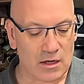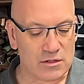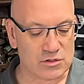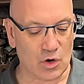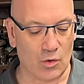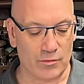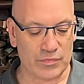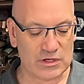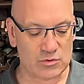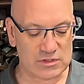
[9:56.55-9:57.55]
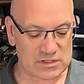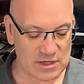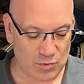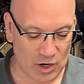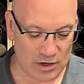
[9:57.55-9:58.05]
So this one's
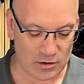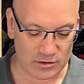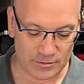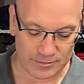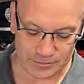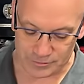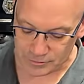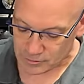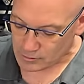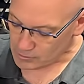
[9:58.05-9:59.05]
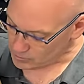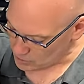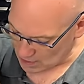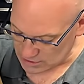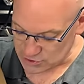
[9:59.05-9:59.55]
sea-brought arrowed.
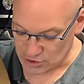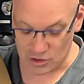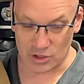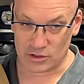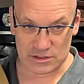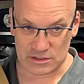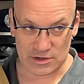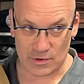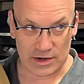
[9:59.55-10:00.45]
As you can clearly see right